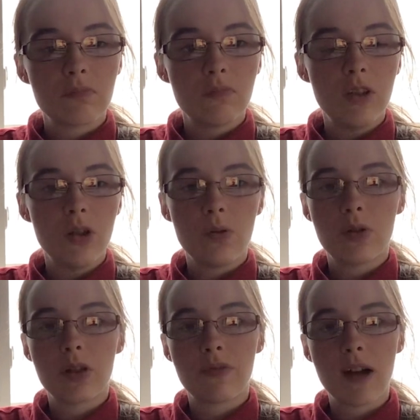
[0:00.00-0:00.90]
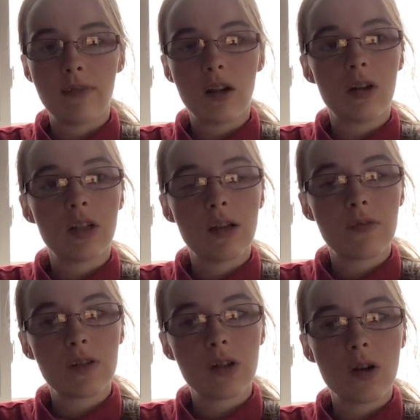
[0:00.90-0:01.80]
use the $5 gift.
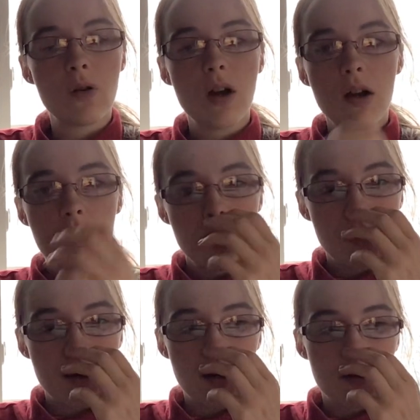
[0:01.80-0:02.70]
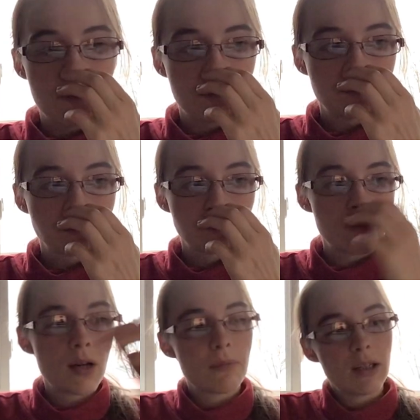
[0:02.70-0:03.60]
So
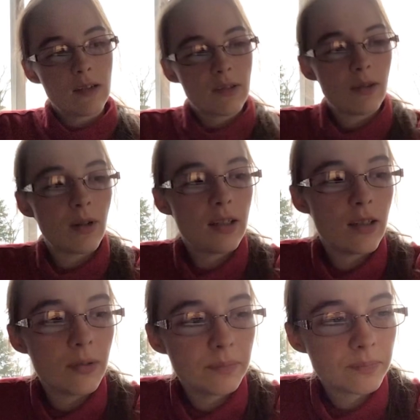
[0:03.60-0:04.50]
yeah, my gifts are right here.